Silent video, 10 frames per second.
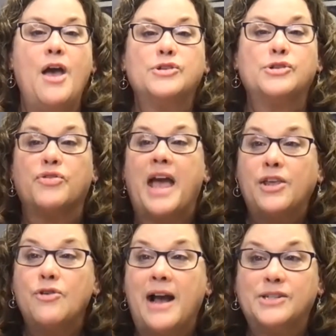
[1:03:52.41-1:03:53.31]
So thank
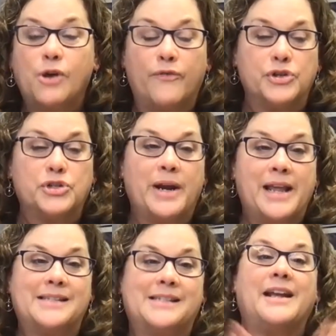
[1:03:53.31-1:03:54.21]
you guys all for
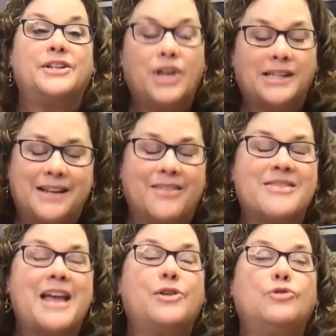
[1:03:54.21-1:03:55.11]
joining us today. Justin,
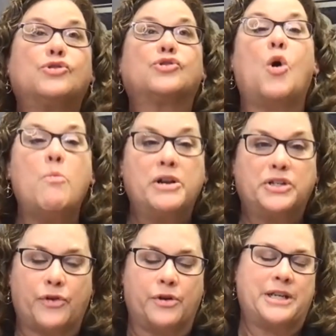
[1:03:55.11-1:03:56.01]
thank you so much
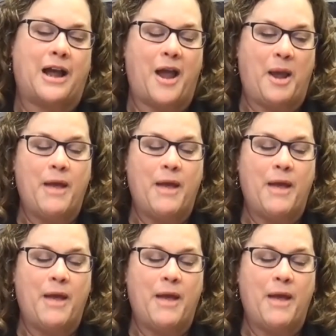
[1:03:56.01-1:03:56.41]
for your time.